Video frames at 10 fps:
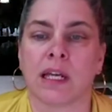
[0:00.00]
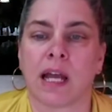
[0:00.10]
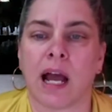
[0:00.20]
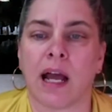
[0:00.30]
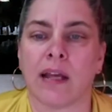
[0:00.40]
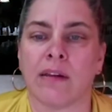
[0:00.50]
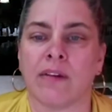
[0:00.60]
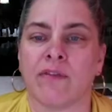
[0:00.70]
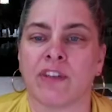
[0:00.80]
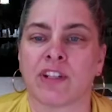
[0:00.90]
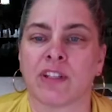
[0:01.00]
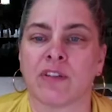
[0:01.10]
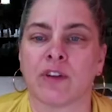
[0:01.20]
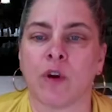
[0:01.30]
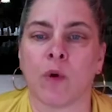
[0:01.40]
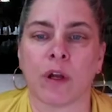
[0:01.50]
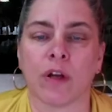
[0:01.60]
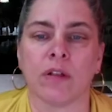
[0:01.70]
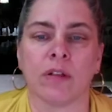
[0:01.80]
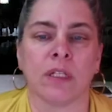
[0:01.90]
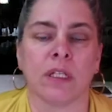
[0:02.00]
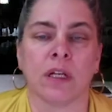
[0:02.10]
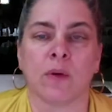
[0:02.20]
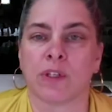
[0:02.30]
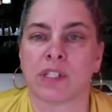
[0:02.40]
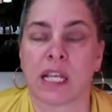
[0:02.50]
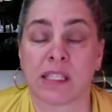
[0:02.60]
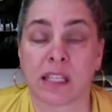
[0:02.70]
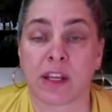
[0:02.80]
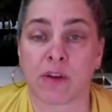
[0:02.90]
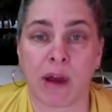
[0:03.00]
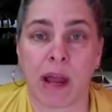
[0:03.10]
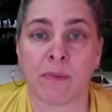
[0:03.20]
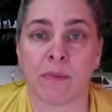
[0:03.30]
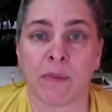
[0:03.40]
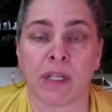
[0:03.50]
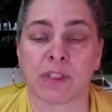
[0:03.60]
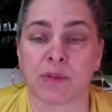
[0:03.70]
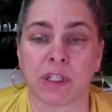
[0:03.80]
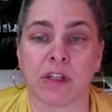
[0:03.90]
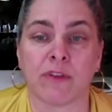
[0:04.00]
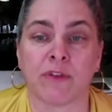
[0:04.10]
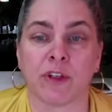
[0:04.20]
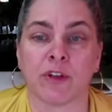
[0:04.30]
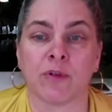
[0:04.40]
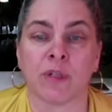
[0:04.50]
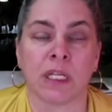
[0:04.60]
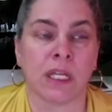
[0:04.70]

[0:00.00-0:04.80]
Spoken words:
cod, fish liver oil, which tastes like crap, but it's really good for you.